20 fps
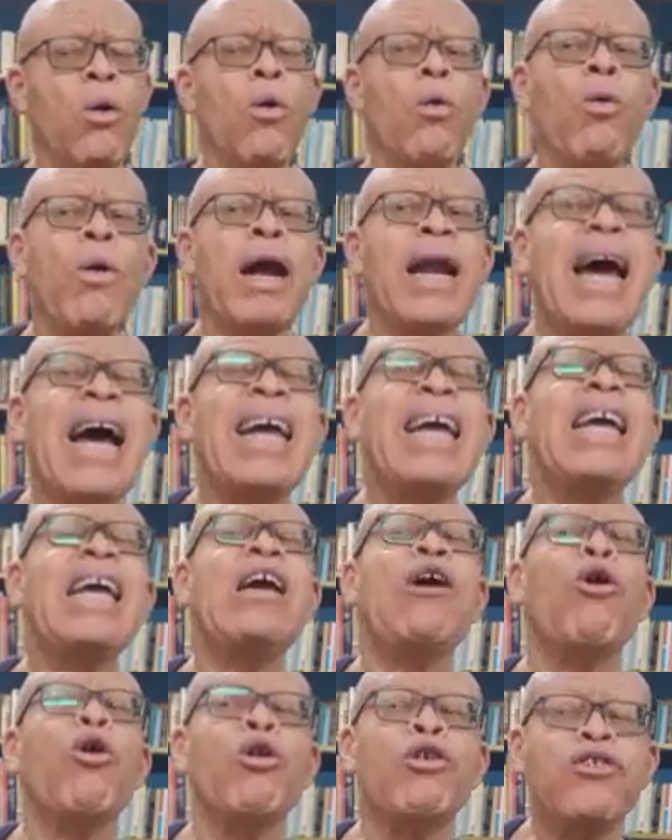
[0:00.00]
whether
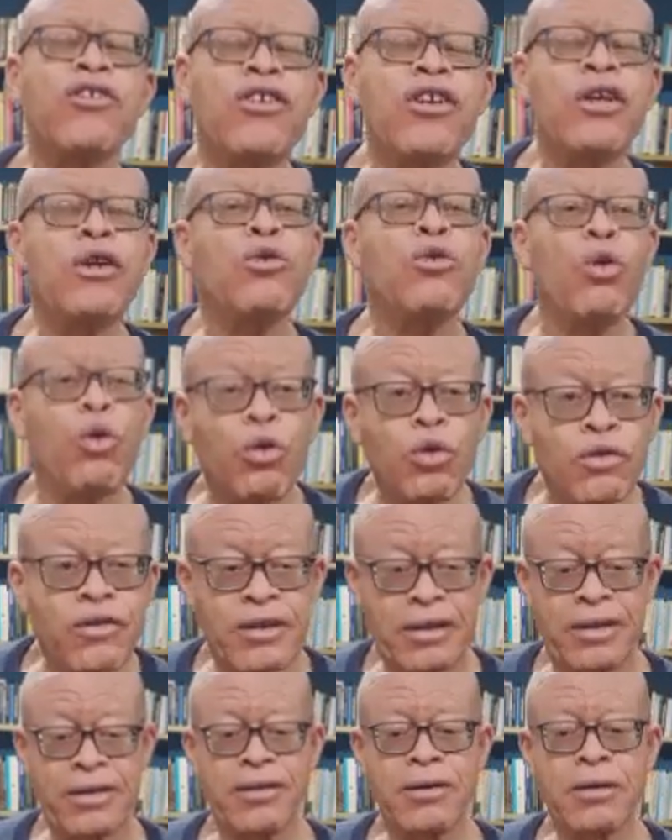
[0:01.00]
he or she
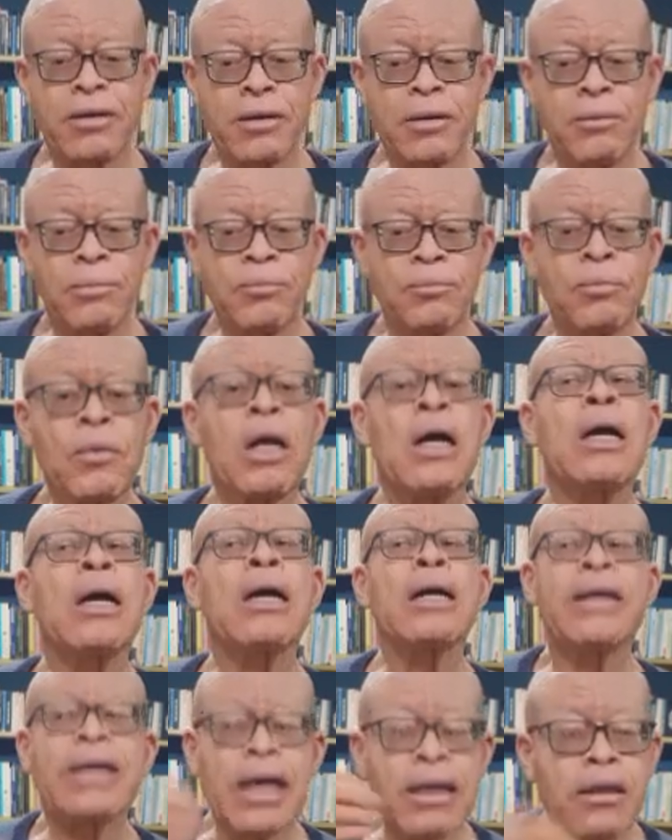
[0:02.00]
knows it,
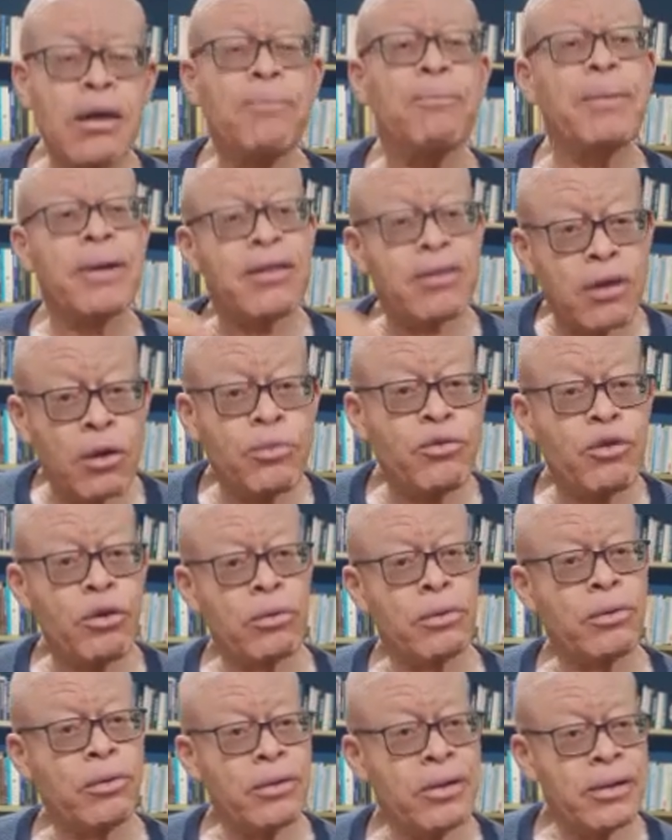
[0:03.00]
there's a
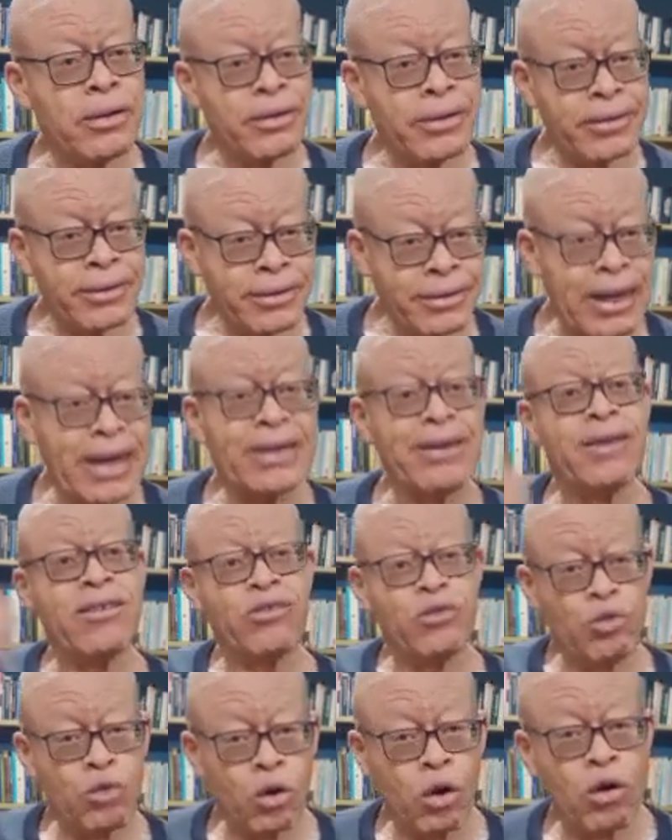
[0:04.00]
presumption that
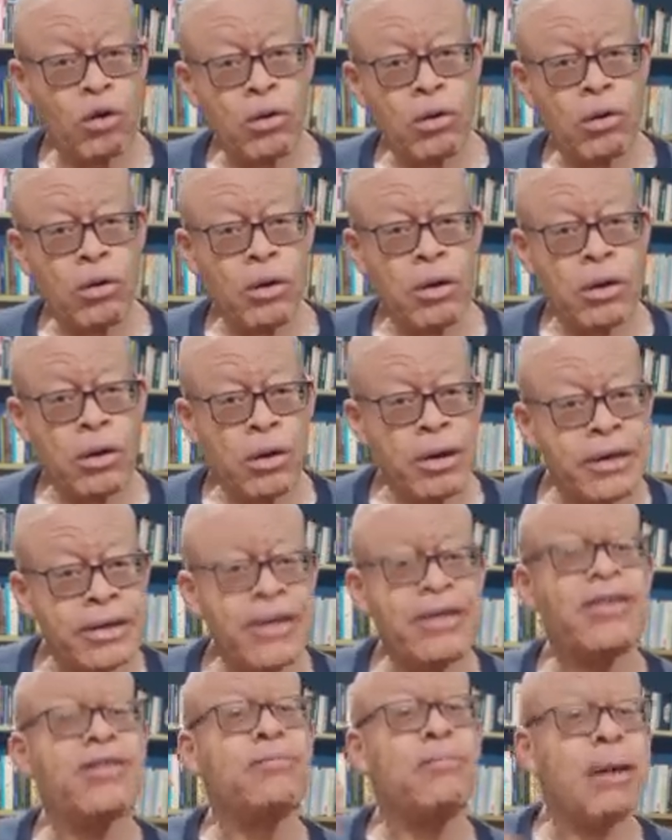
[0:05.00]
this drug,
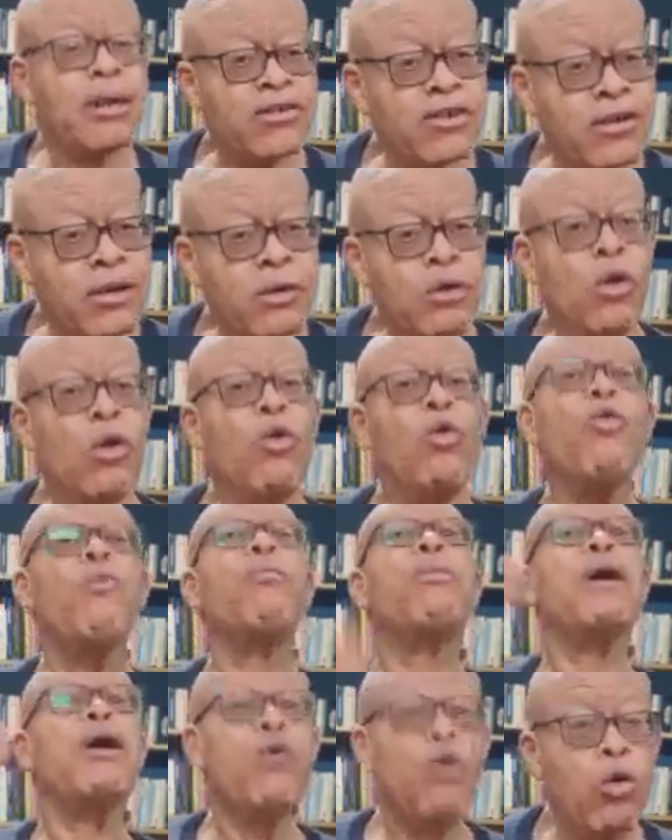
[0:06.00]
this machine will
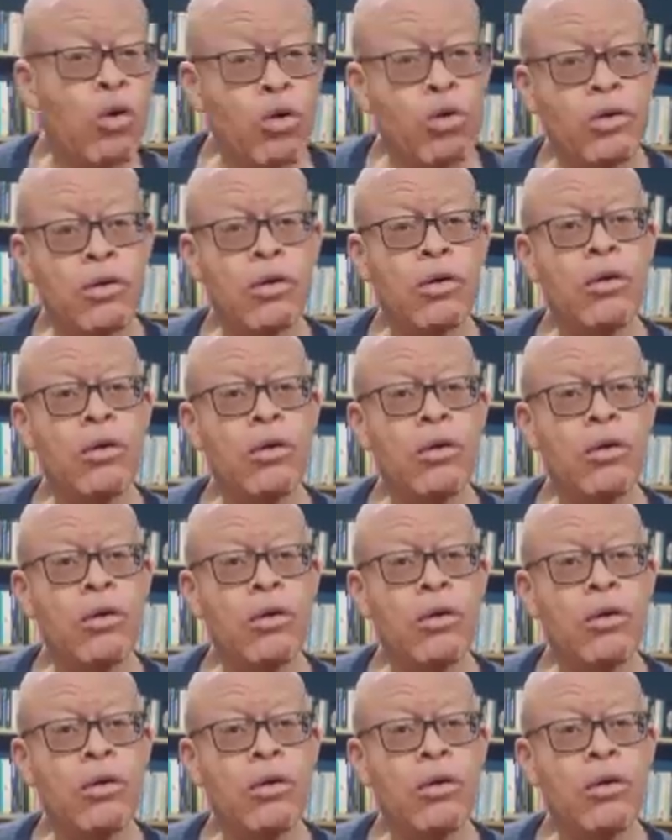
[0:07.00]
be good